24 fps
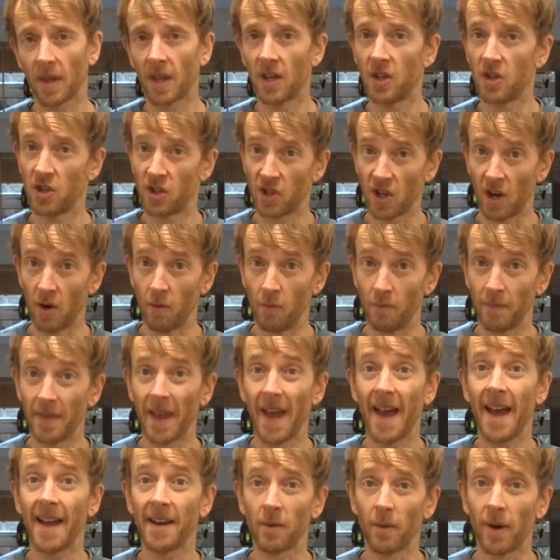So
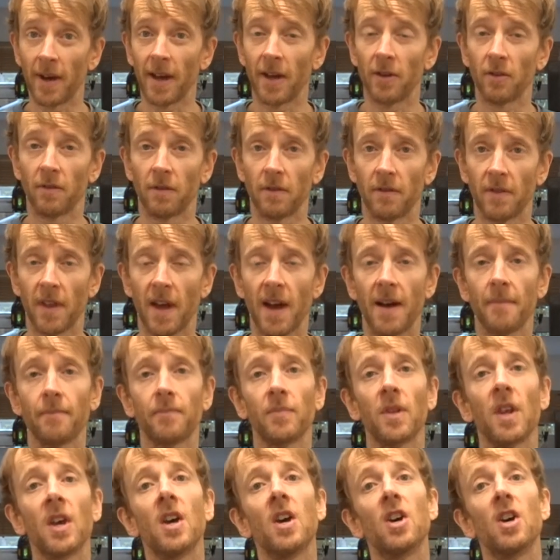anyway, enough of that.